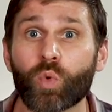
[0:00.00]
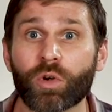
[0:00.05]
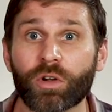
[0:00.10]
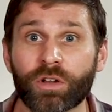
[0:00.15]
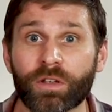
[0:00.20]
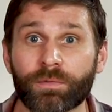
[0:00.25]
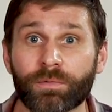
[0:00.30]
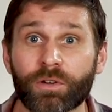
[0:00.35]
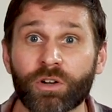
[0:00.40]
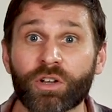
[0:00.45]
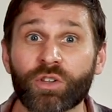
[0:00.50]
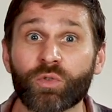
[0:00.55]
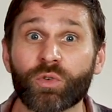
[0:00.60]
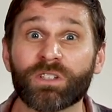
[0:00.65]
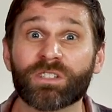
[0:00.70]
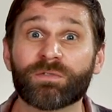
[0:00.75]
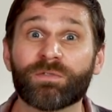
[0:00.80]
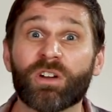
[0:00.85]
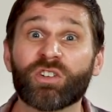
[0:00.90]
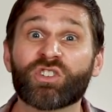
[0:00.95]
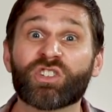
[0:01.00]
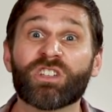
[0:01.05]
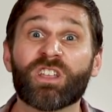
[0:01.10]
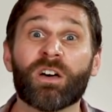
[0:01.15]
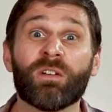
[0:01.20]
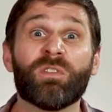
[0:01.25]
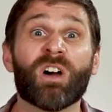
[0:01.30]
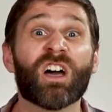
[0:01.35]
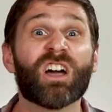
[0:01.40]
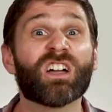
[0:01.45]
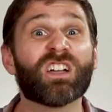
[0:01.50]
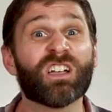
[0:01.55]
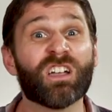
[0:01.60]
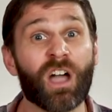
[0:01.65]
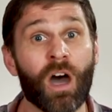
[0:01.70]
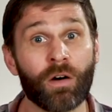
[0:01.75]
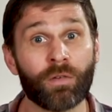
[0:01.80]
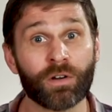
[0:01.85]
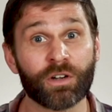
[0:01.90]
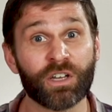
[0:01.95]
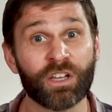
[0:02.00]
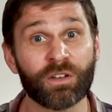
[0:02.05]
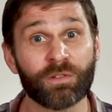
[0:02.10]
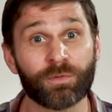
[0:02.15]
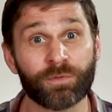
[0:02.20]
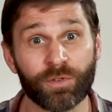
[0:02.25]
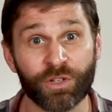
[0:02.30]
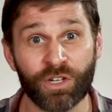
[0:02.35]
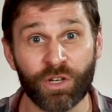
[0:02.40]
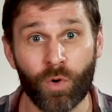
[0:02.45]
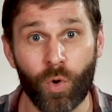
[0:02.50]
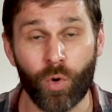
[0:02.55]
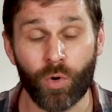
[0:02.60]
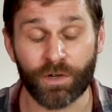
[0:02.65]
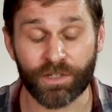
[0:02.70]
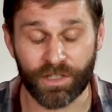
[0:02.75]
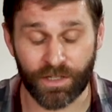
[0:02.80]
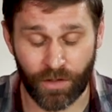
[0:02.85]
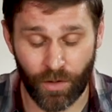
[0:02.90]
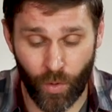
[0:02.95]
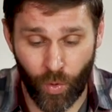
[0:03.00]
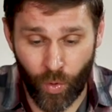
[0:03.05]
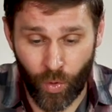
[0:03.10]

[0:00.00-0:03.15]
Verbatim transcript: we're referring to its function of governing free coursing